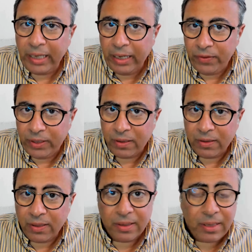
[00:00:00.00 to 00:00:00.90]
evidence
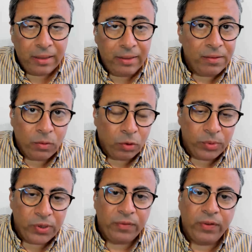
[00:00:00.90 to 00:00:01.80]
studies or
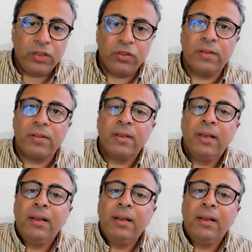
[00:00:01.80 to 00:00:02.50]
observations.